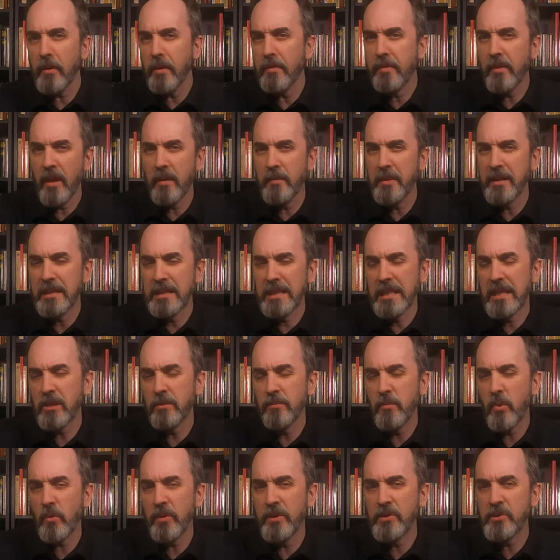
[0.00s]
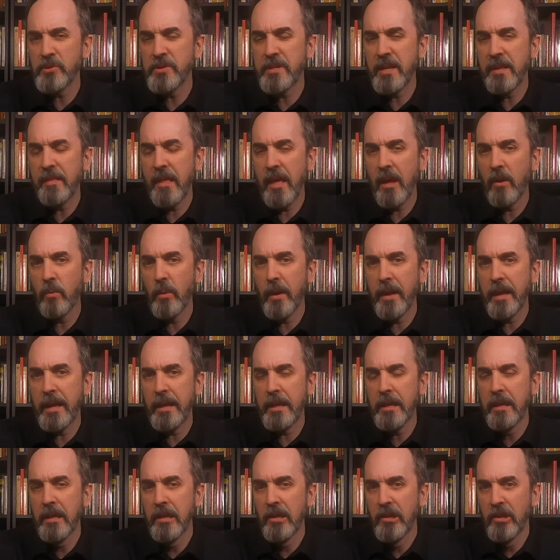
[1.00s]
I thought it'd be a little more interesting that
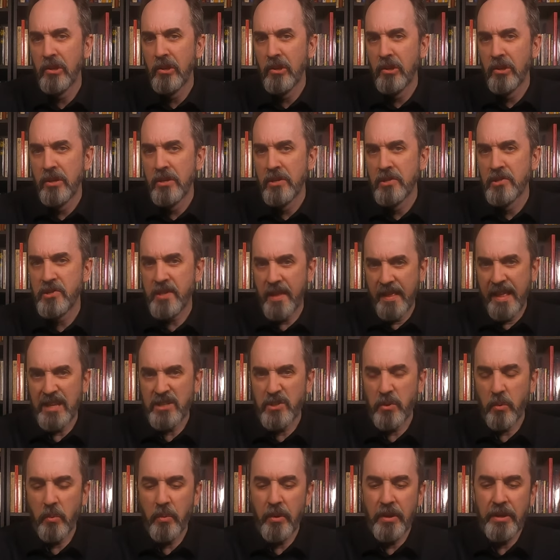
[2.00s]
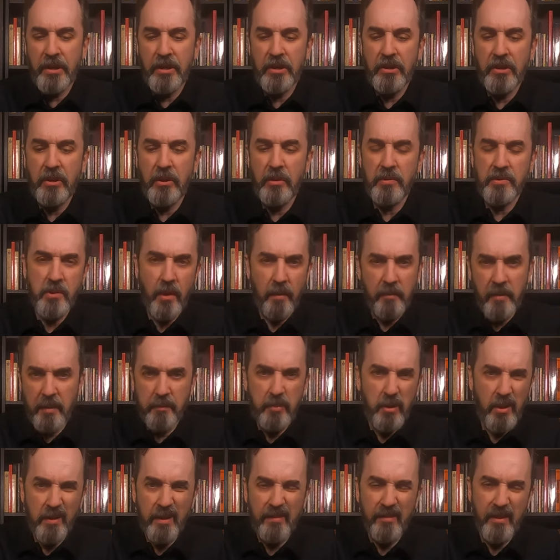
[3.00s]
way. So that's what we're gonna do. So I'm gonna
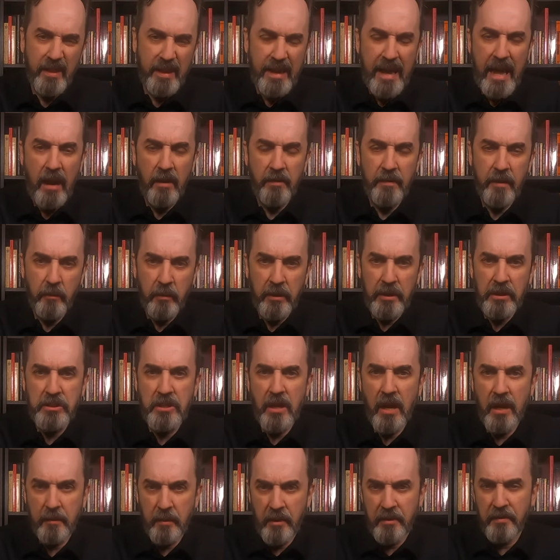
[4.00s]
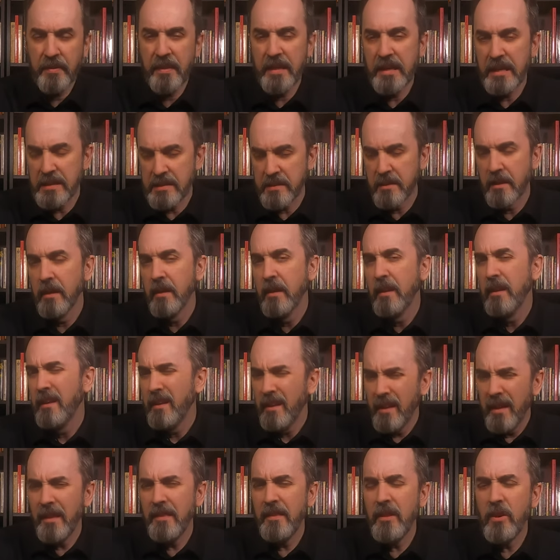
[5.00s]
pull everything out and then we're gonna talk about things
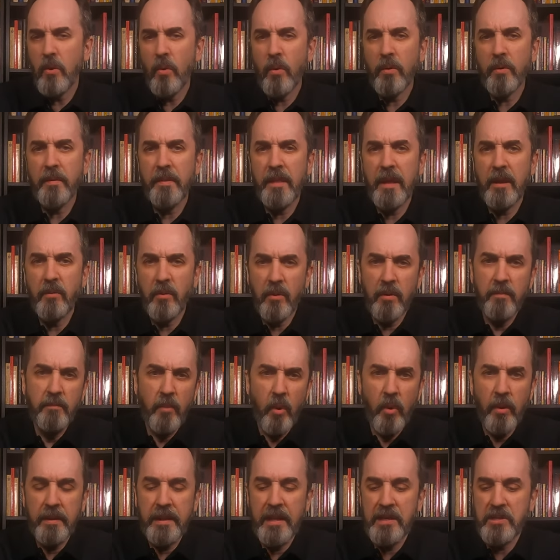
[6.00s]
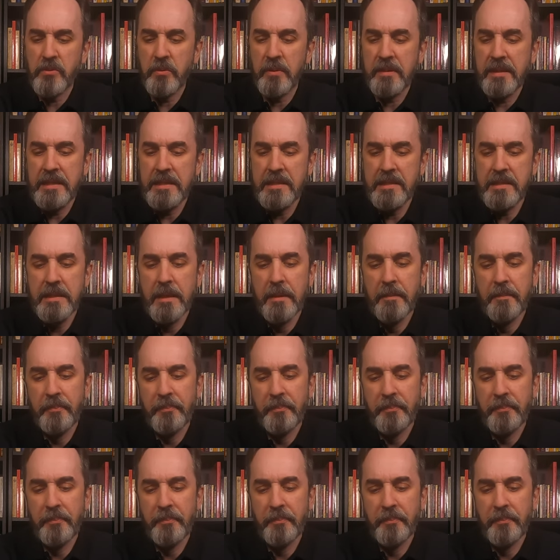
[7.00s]
in the order they were more or less released.